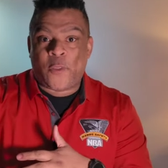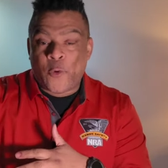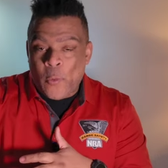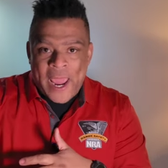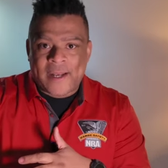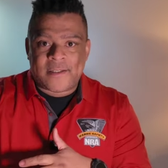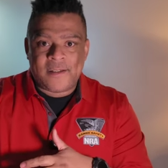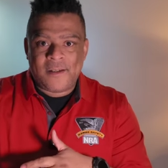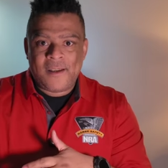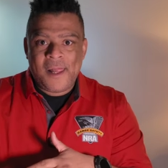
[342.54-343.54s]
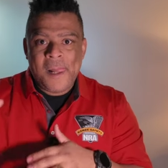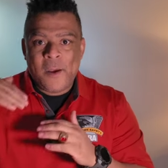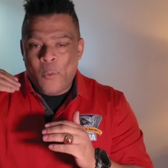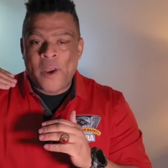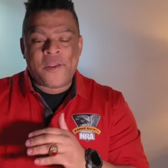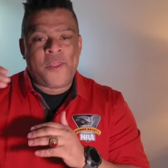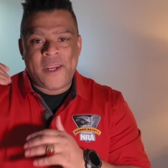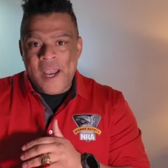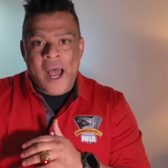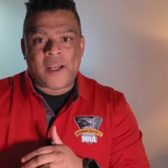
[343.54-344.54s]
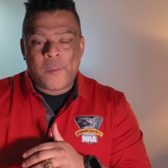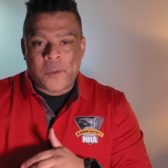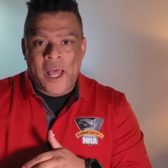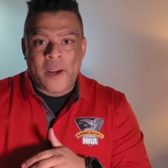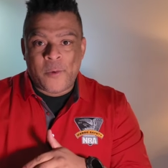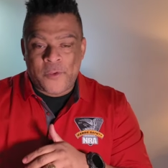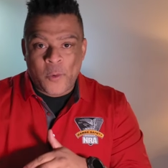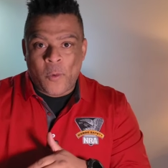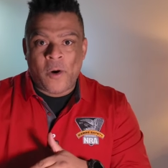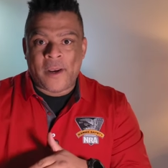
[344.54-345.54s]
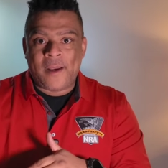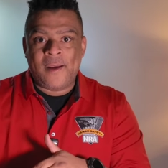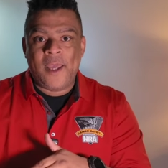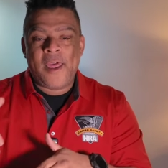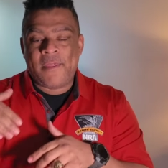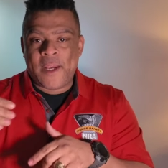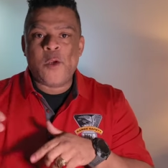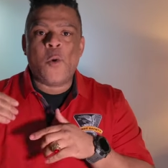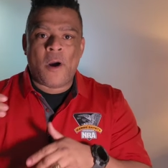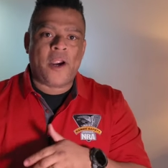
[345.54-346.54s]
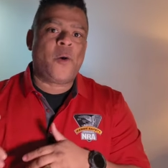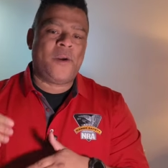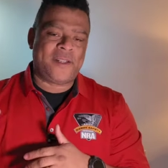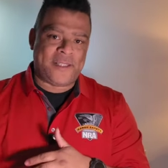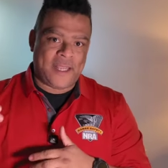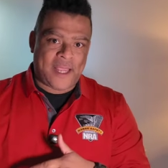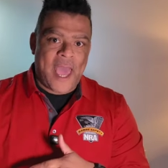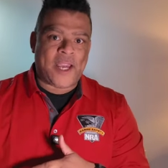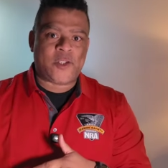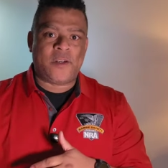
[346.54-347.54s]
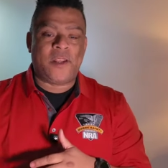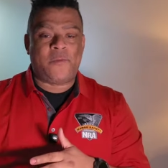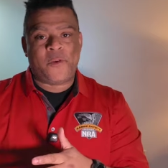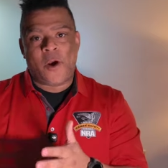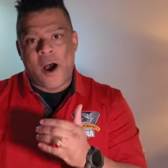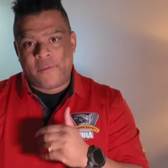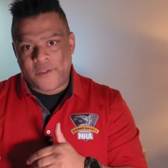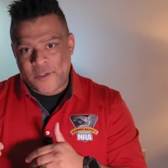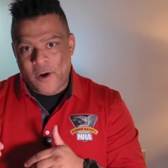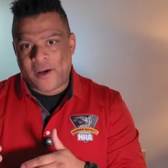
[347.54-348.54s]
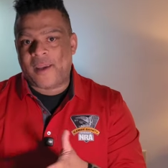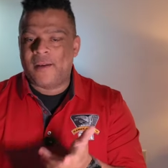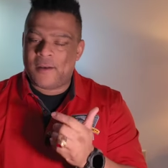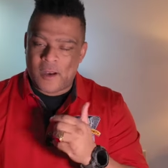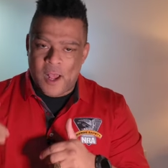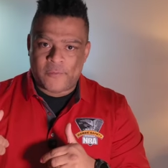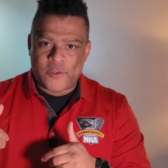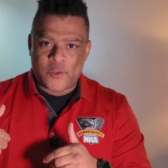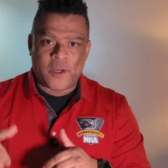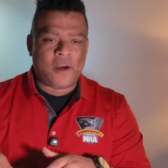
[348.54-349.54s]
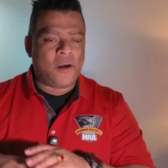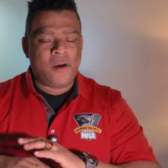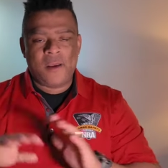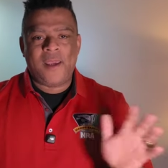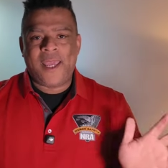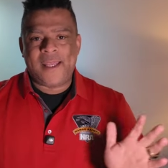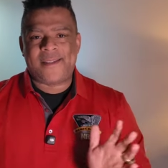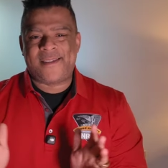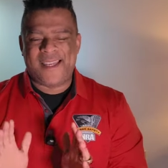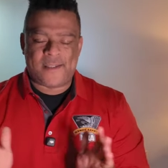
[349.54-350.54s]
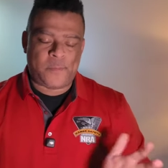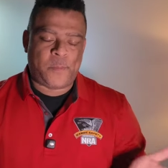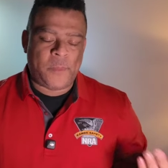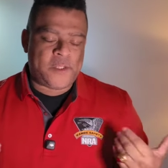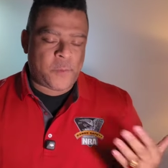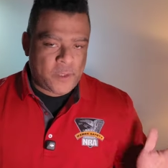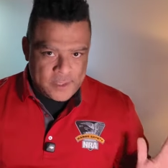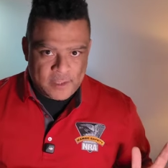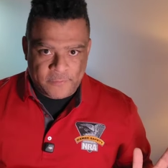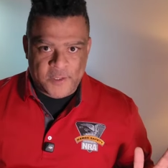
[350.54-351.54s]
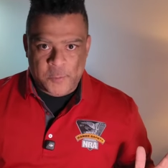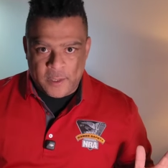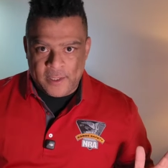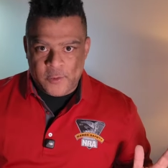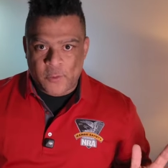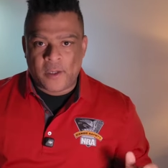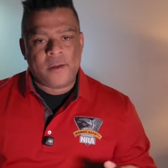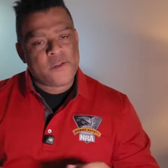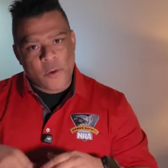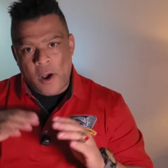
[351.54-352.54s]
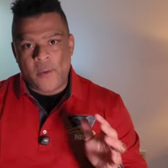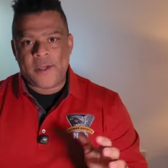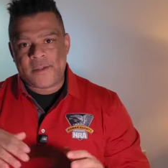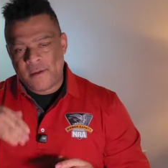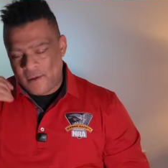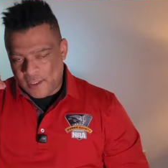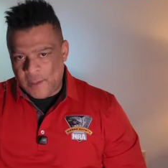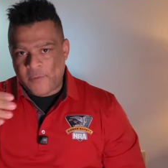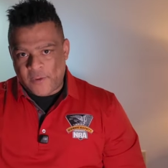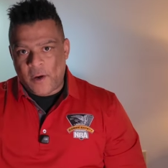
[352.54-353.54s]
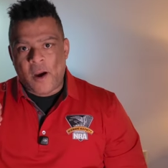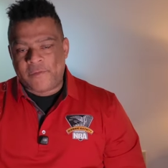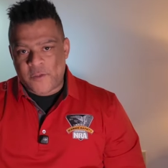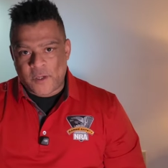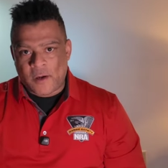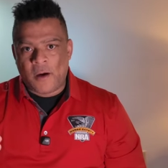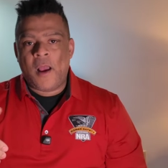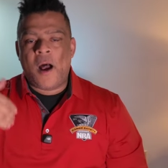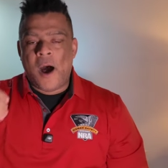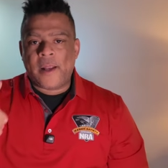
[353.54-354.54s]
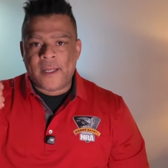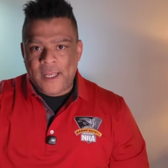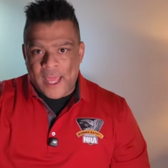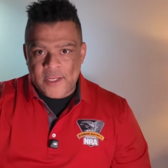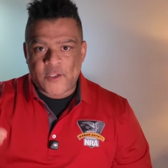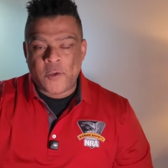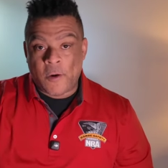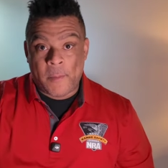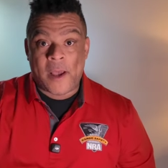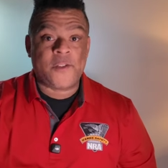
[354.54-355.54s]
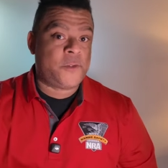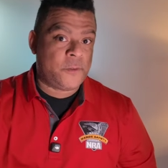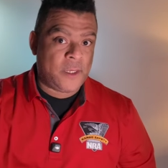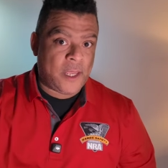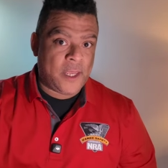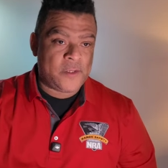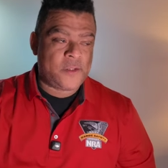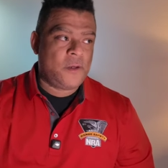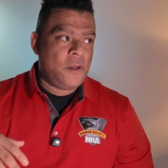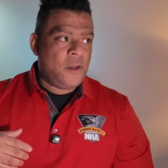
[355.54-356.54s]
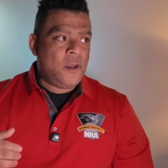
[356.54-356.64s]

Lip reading: threat, whether they not comply with your wording, then you are going to take action. If you're off the target, off the trigger, it's pretty self-explanatory. So always keep your finger off the trigger unless you're about to engage.